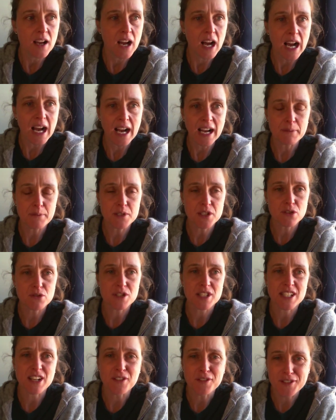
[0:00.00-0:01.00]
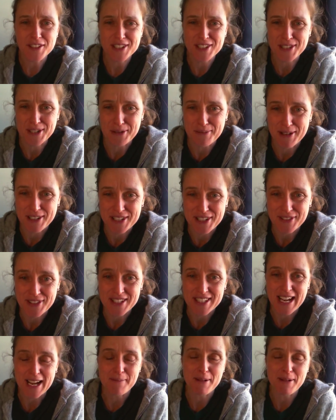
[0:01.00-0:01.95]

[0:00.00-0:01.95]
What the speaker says: I'm so selfish so much of the time.